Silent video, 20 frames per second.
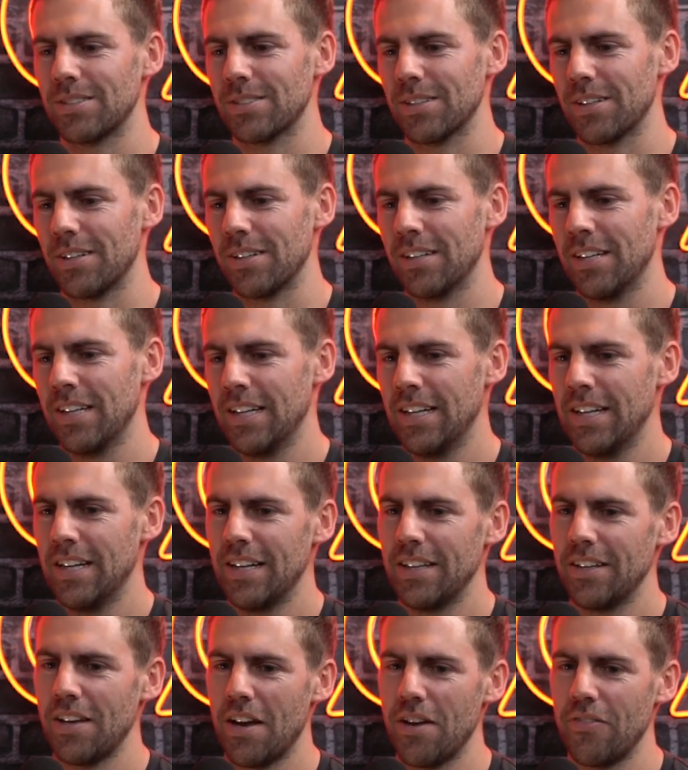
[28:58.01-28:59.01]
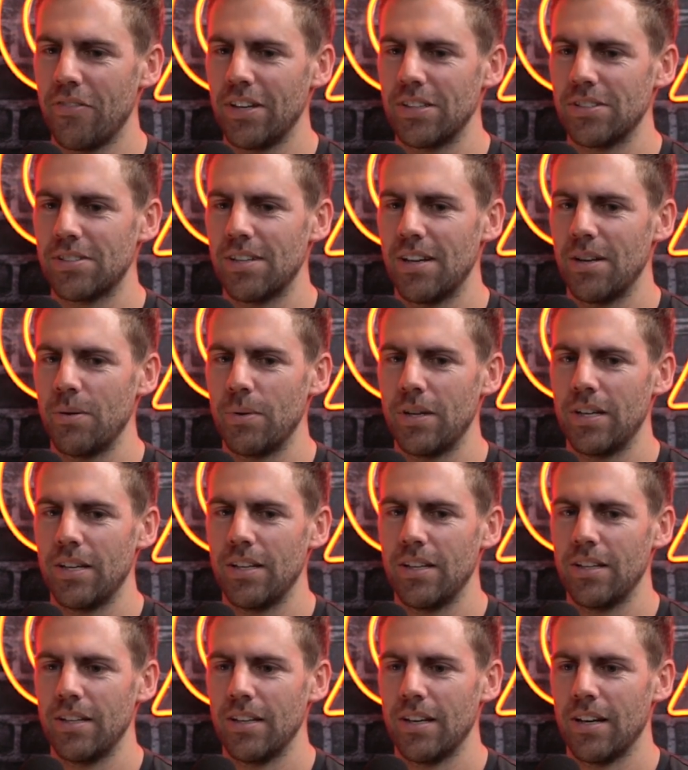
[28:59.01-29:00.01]
So yeah,
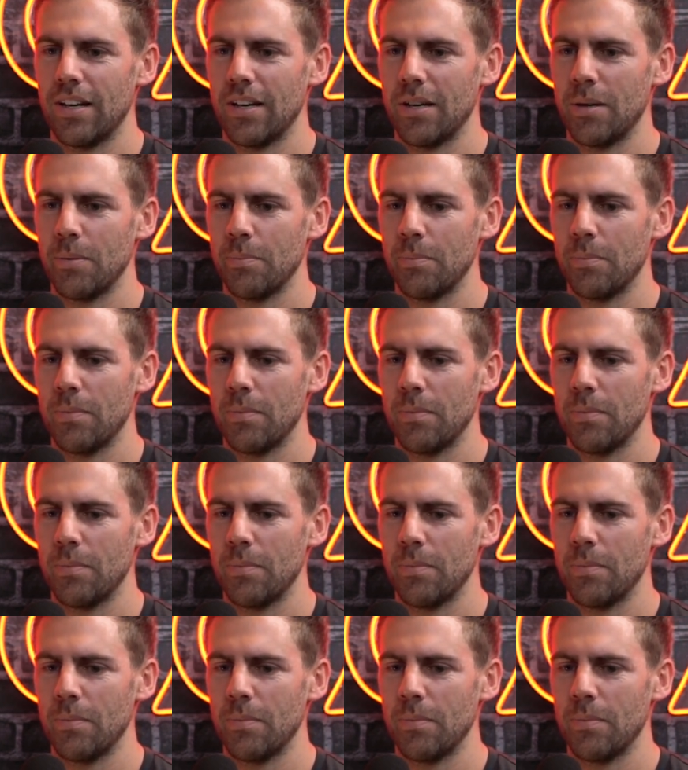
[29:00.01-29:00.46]
eventually I